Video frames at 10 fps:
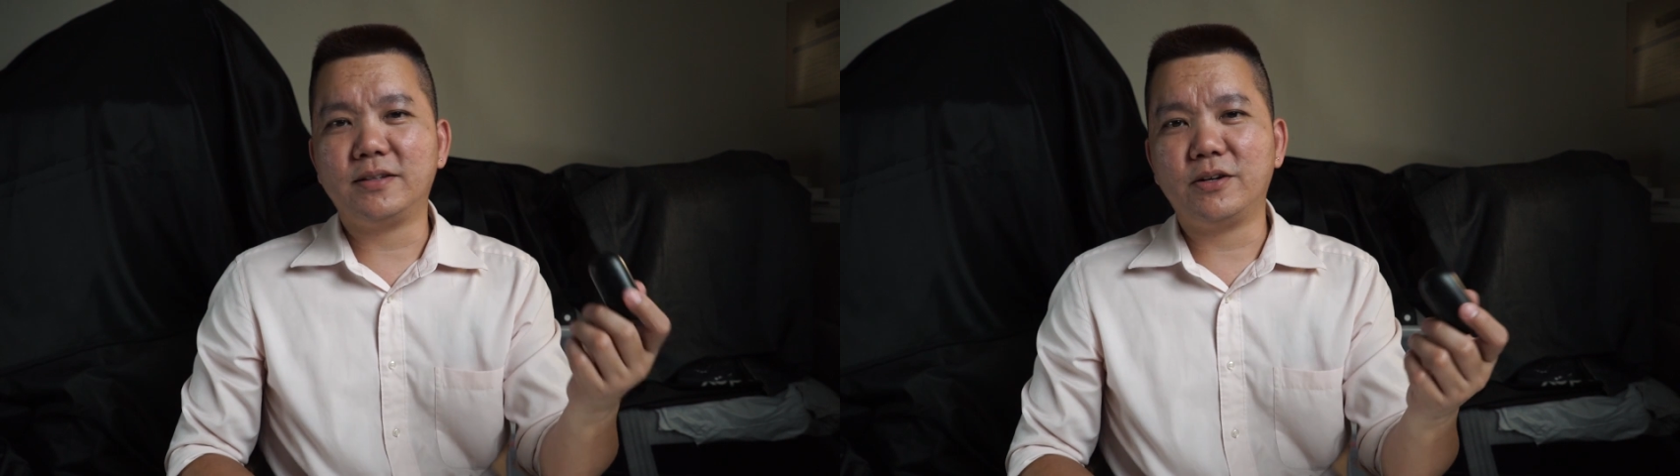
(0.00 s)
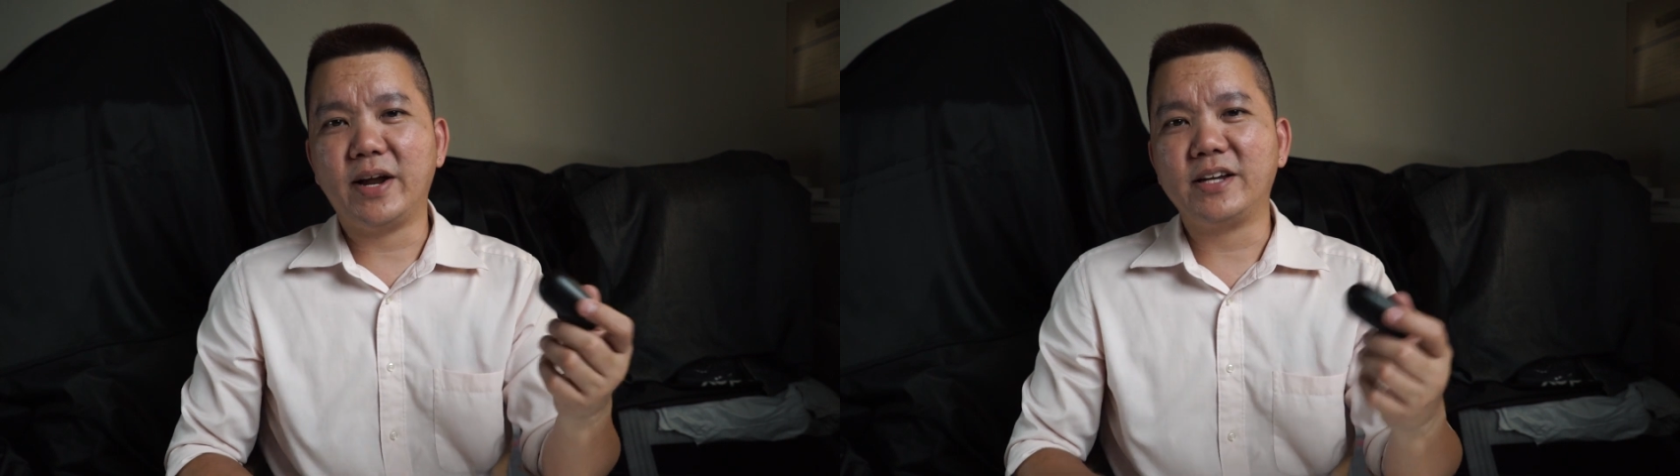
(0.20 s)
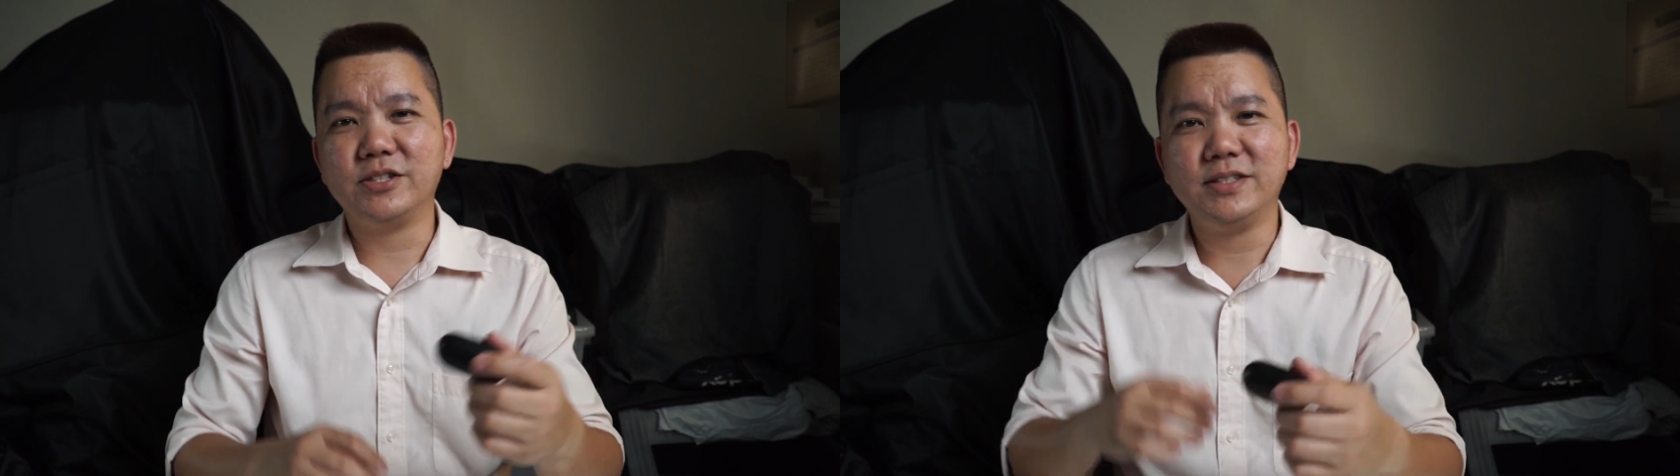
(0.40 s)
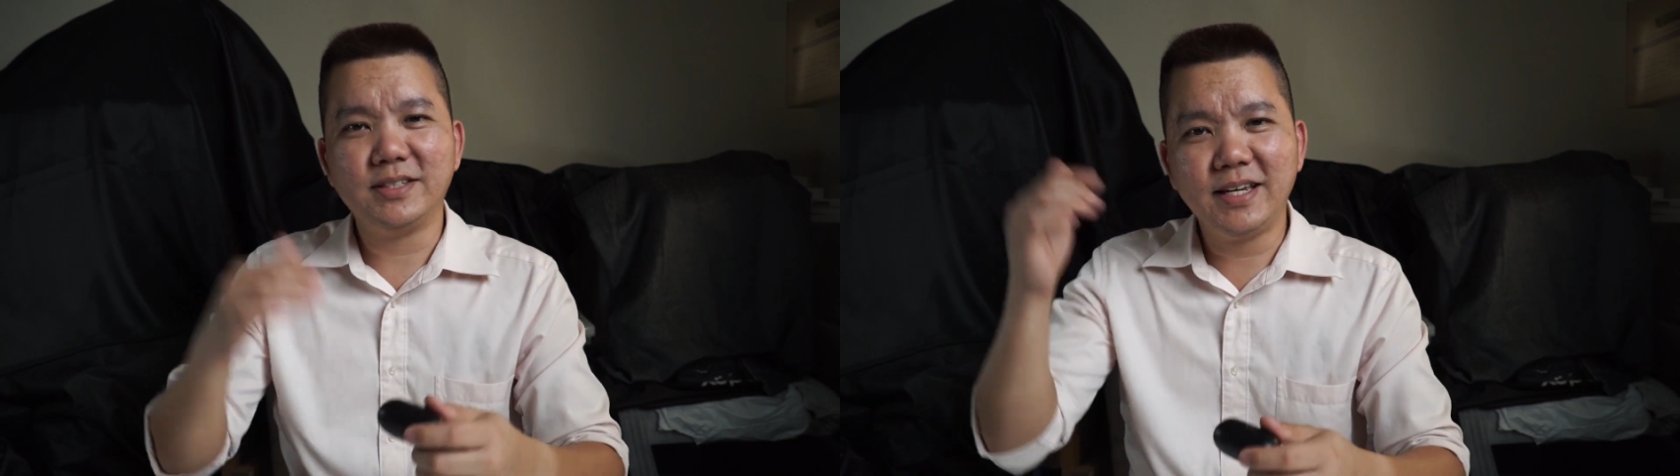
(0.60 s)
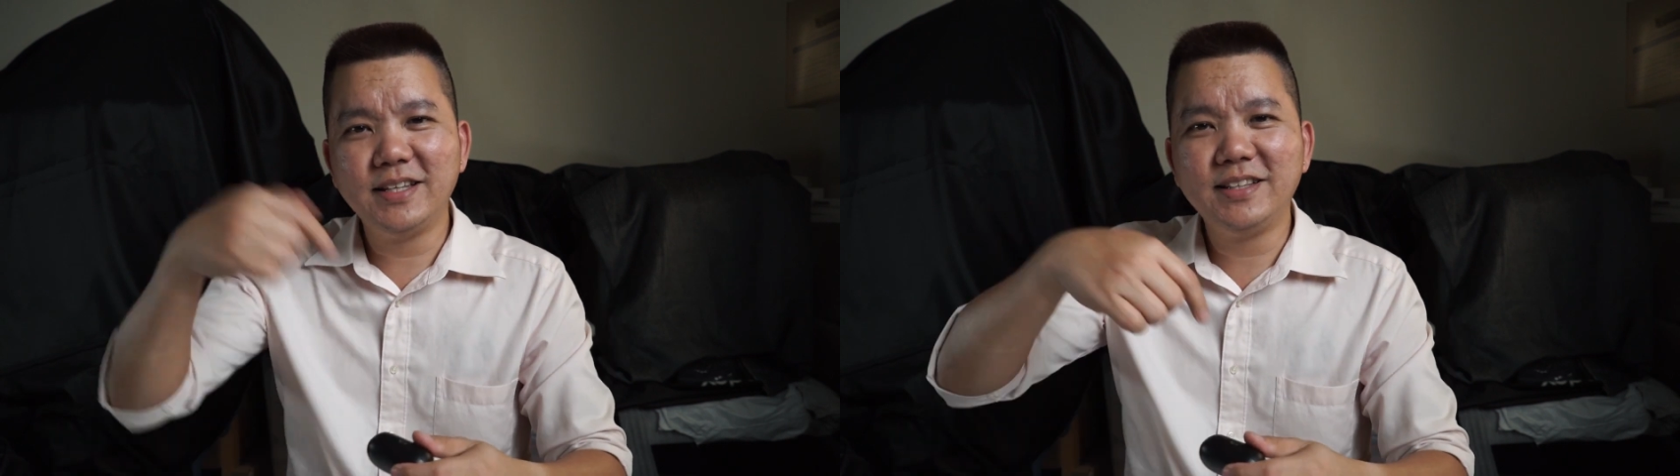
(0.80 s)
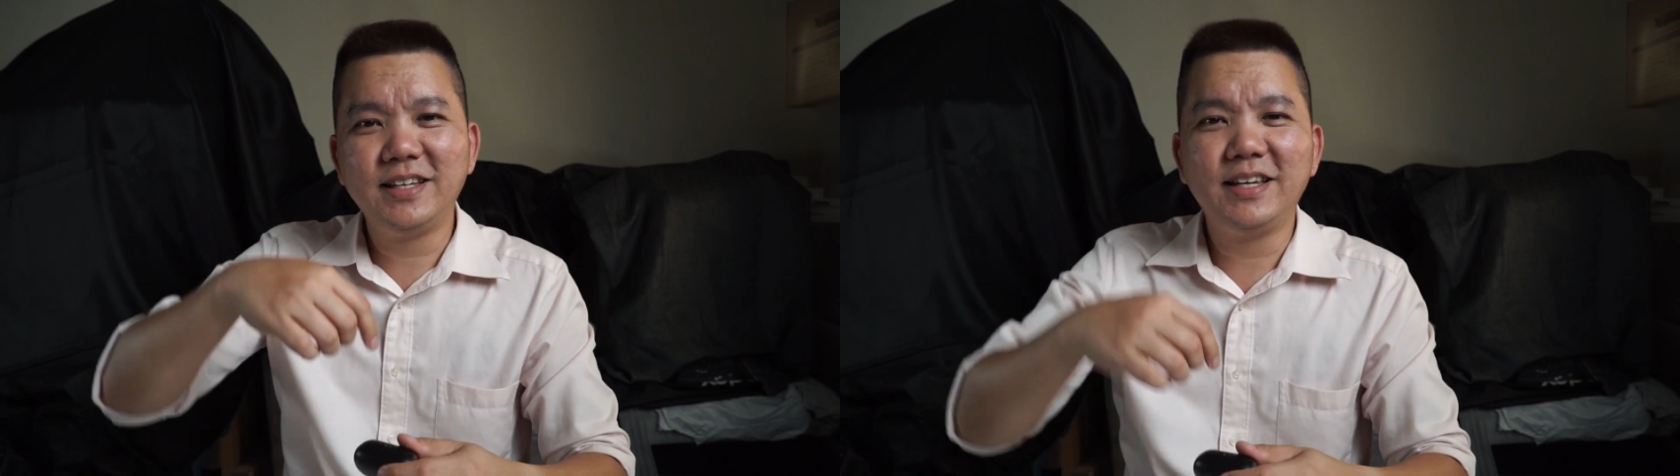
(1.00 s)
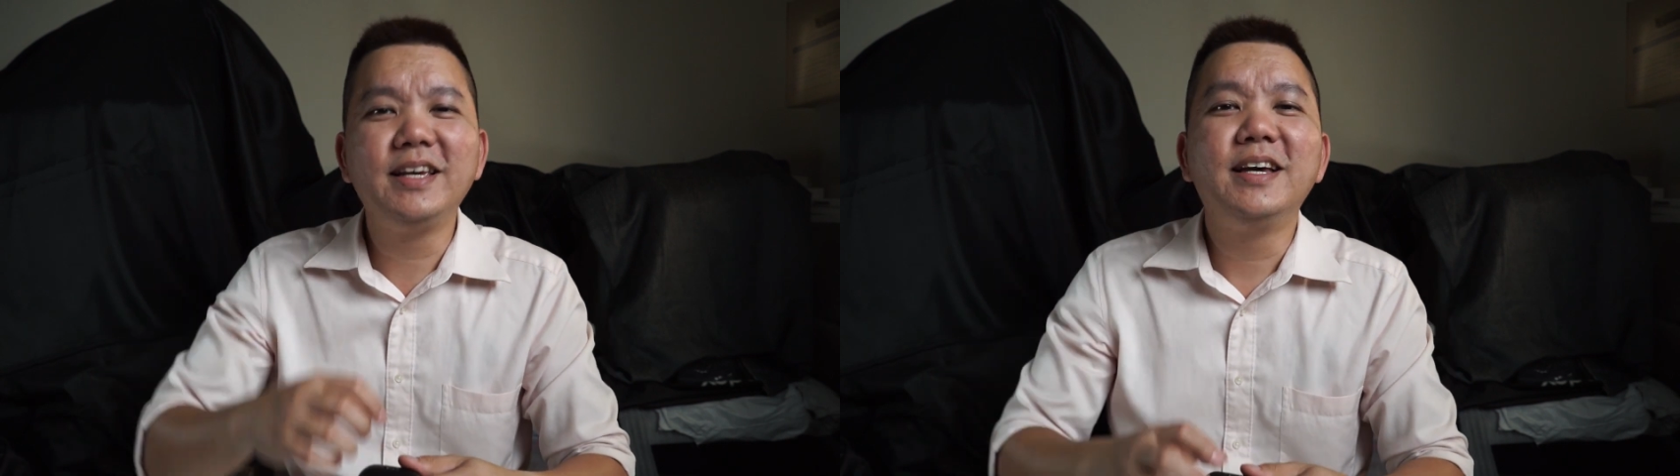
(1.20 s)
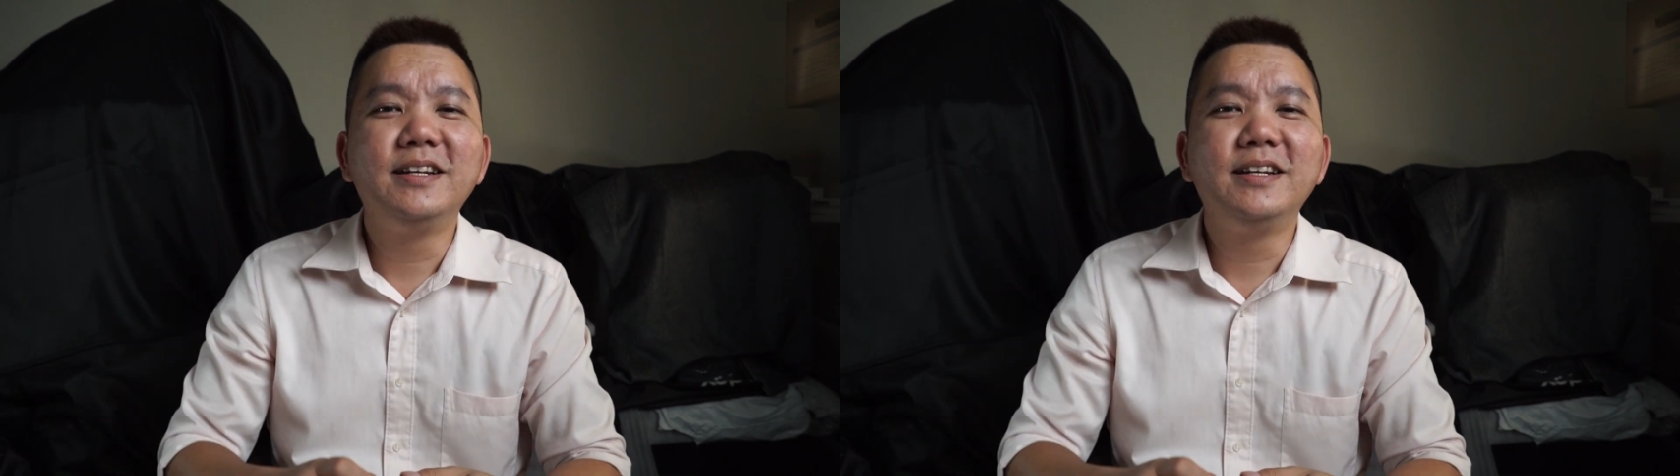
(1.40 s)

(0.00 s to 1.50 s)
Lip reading: corrections in the